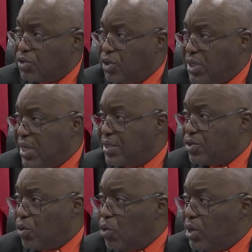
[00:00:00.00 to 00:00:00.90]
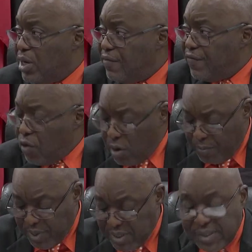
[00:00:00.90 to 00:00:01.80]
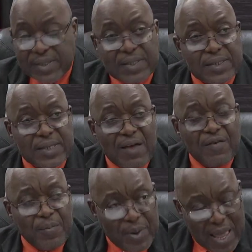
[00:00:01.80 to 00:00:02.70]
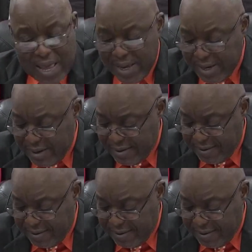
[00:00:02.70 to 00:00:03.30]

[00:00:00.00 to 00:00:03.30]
To date, only 4 persons have applied,